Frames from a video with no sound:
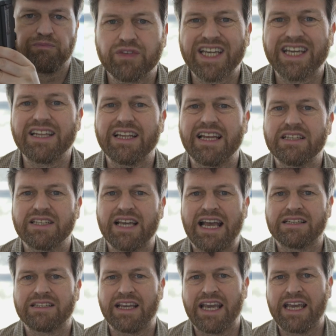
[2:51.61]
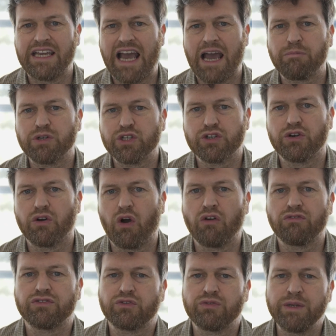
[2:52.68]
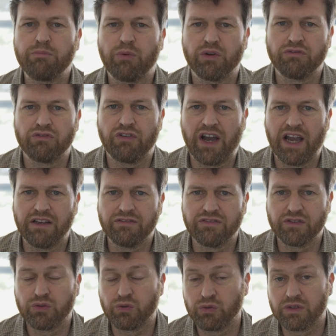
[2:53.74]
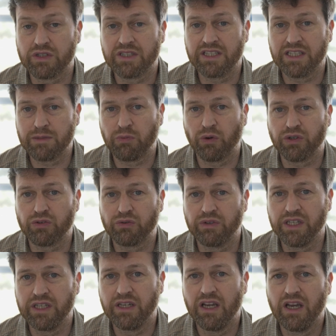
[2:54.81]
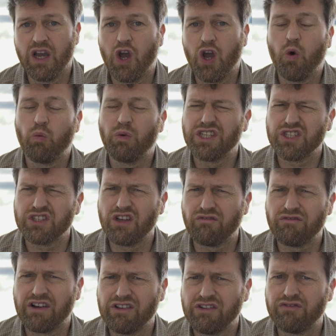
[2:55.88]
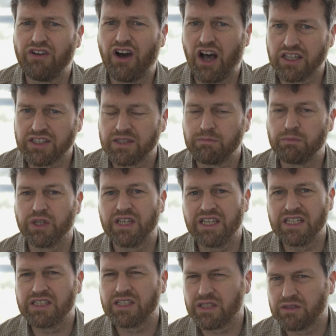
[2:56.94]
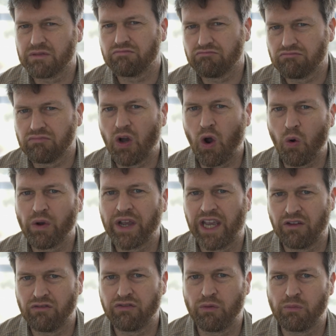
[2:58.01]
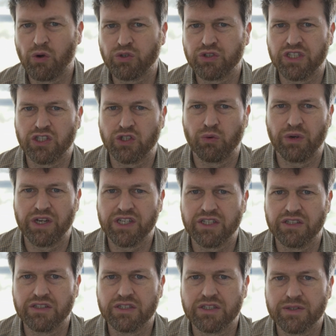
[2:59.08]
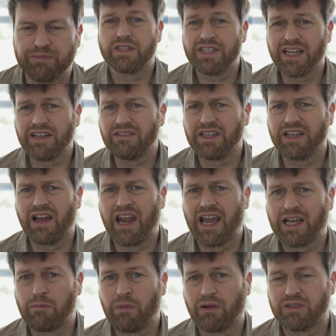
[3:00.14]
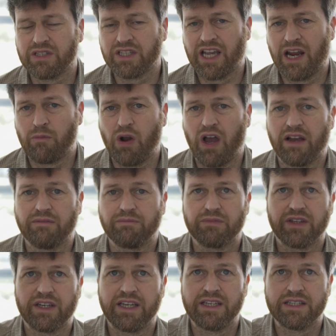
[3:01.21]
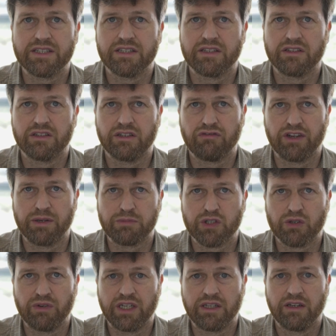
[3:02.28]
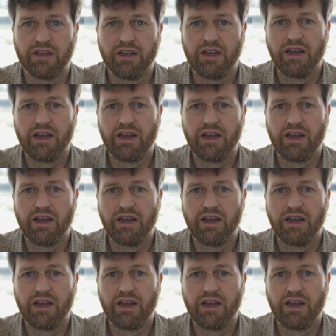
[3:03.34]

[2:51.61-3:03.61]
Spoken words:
The kit lens has an aperture of 3.5 to 6.3, which is not very fast, but it's okay for most situations. The second thing I like about this camera is the flip screen.